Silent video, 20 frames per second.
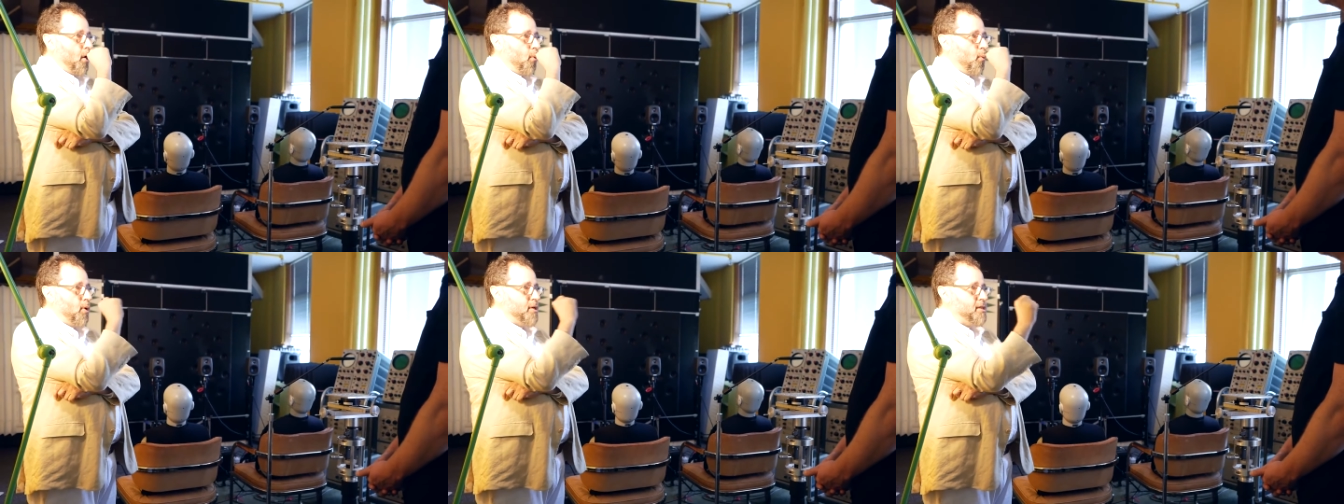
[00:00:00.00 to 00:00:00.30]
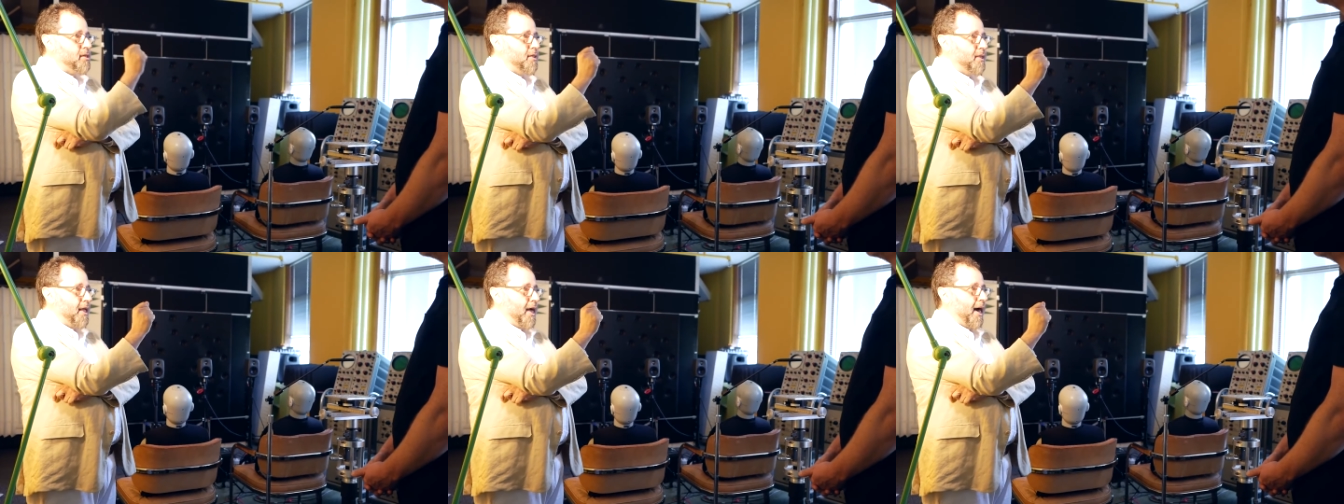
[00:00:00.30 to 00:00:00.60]

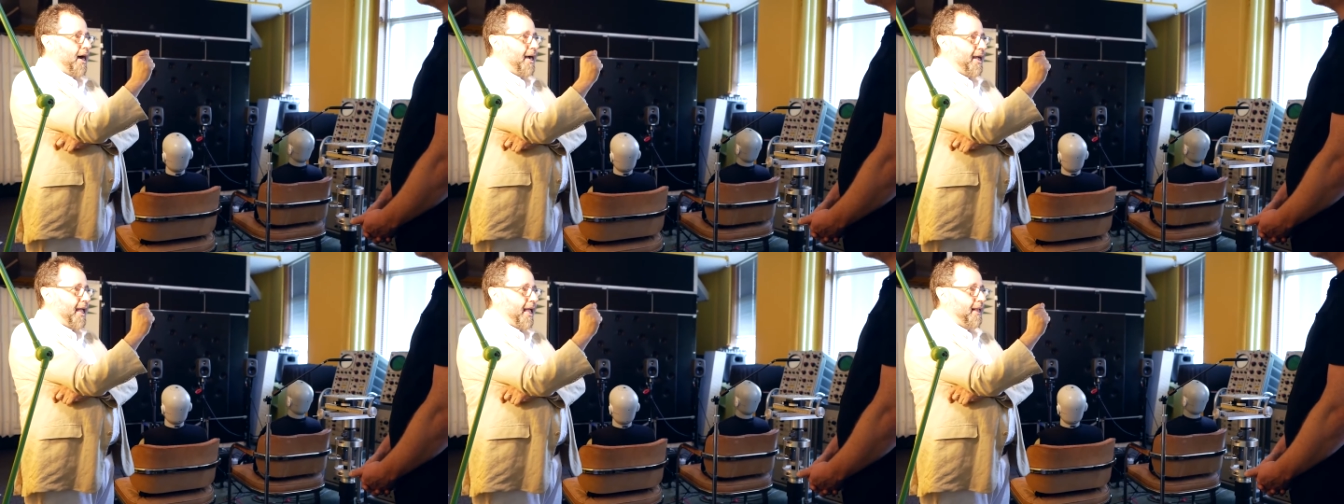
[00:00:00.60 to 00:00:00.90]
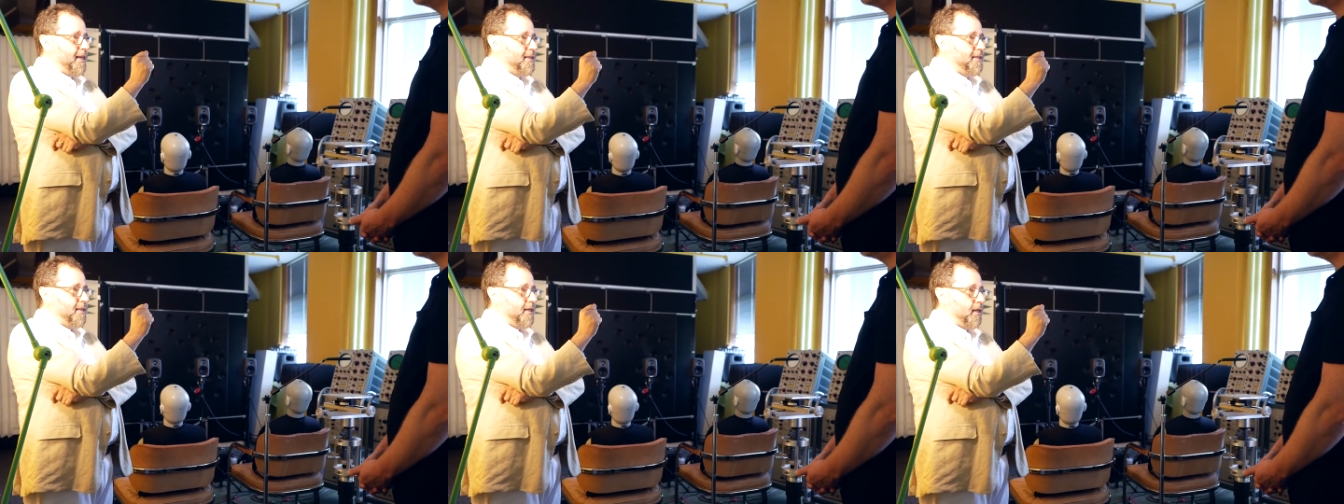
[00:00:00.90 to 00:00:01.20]
What's the I
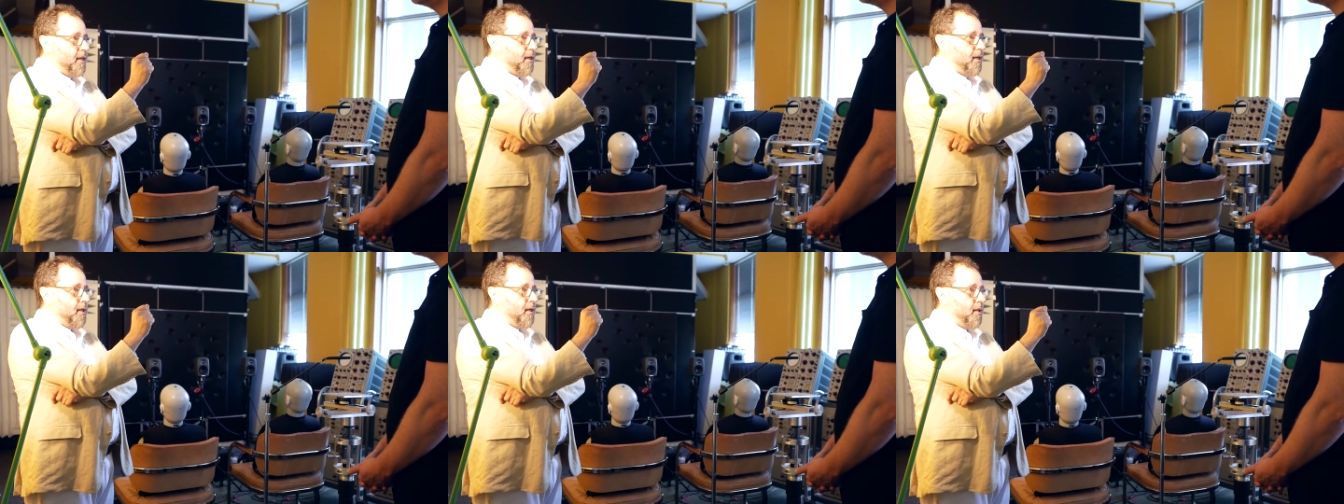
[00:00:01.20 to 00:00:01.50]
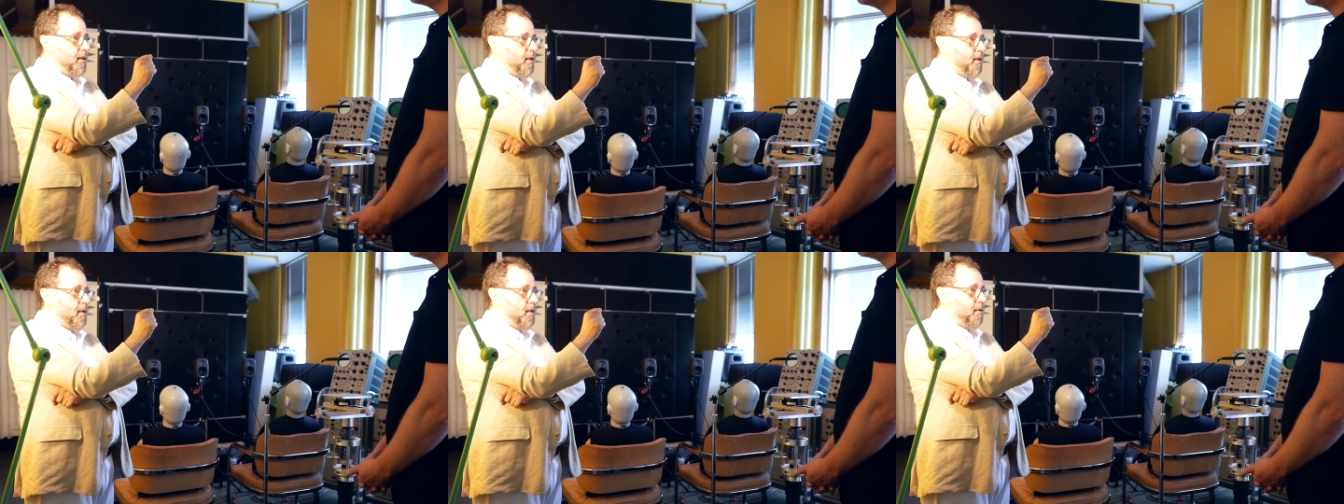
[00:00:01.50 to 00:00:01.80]
L D?
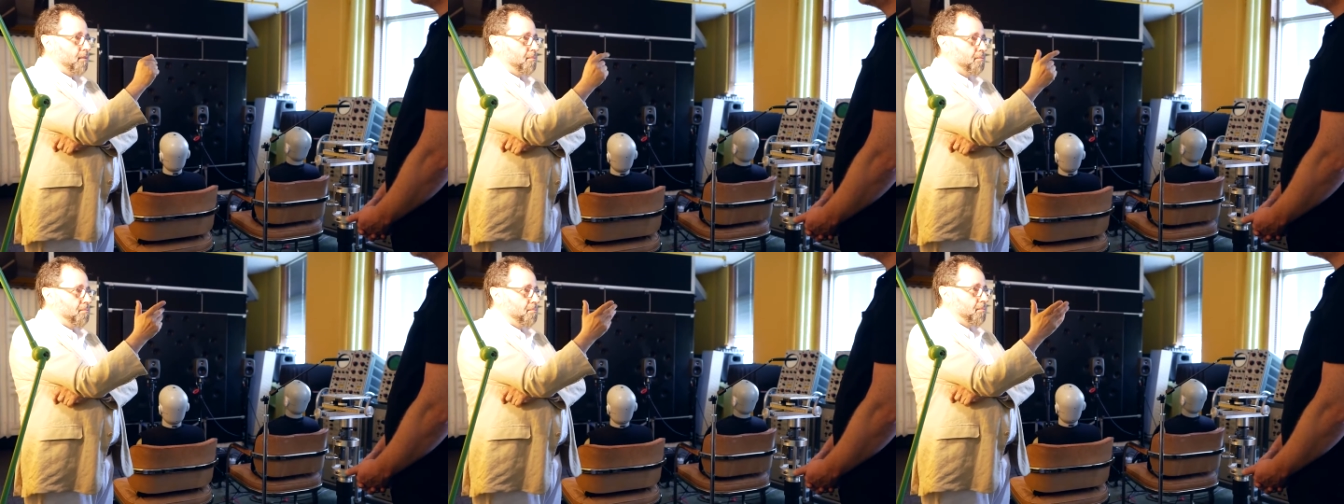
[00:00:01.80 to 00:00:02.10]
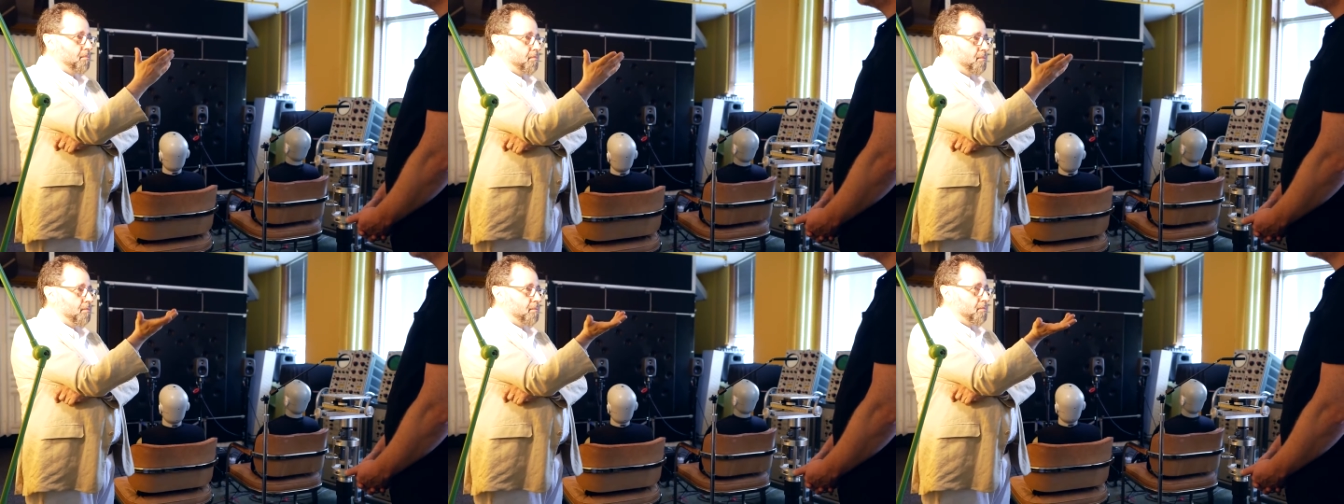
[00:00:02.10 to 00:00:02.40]

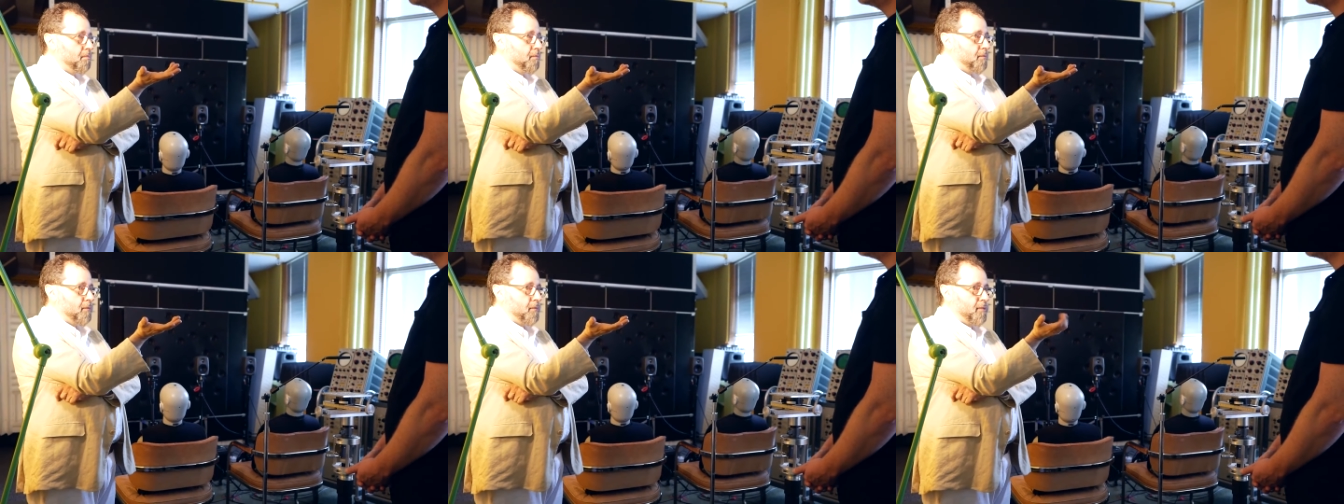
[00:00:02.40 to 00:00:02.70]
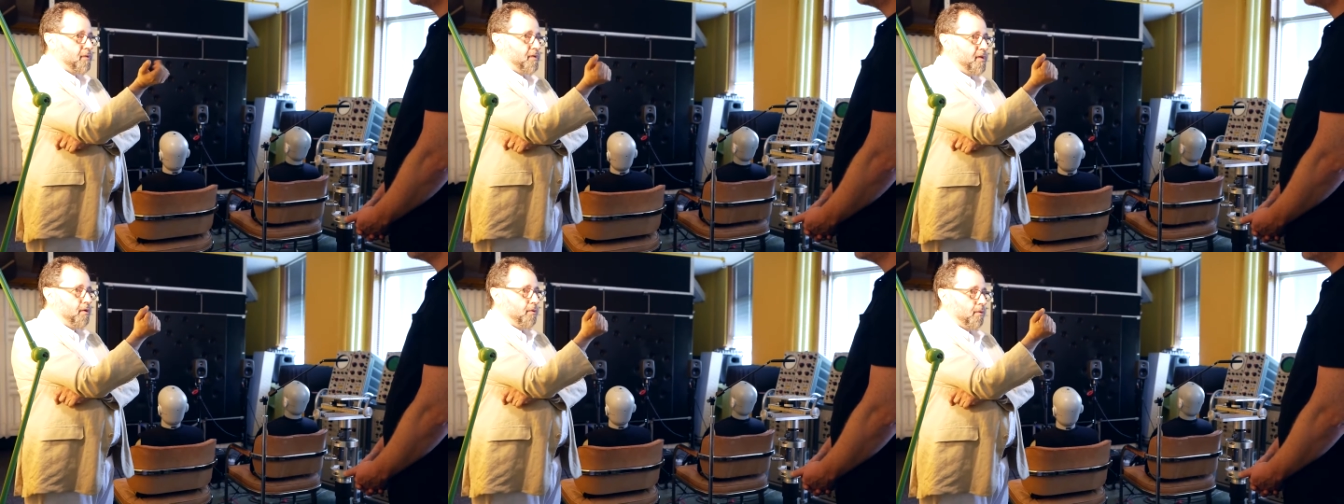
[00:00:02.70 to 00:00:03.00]

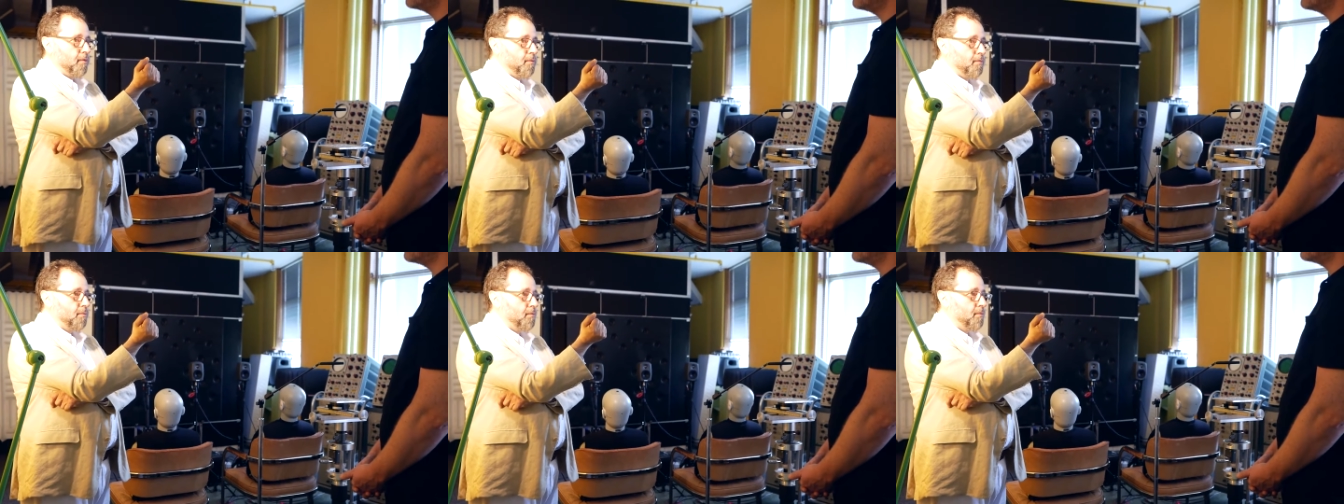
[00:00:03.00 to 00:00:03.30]
Zero.